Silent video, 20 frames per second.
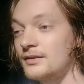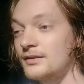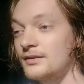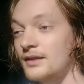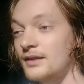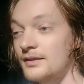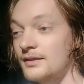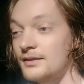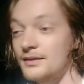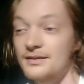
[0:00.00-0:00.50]

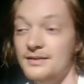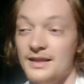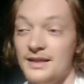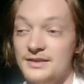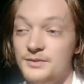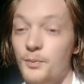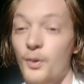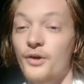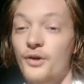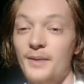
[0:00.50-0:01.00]

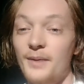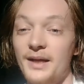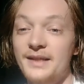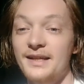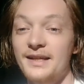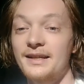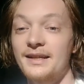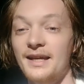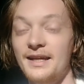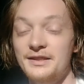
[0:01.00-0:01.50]
that's part of my
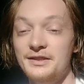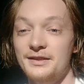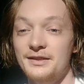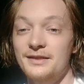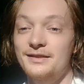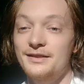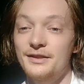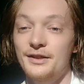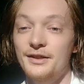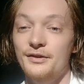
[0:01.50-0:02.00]

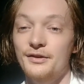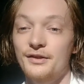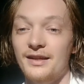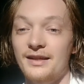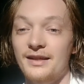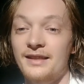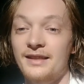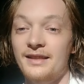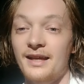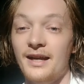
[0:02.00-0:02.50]
dedication,
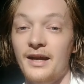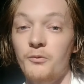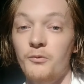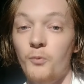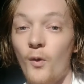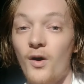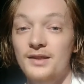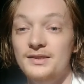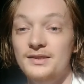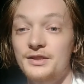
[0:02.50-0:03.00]
like that I
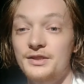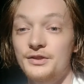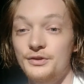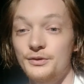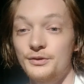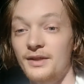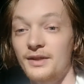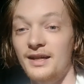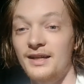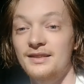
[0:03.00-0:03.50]
want to
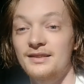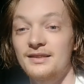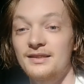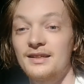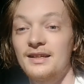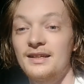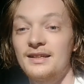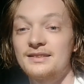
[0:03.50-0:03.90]
do that.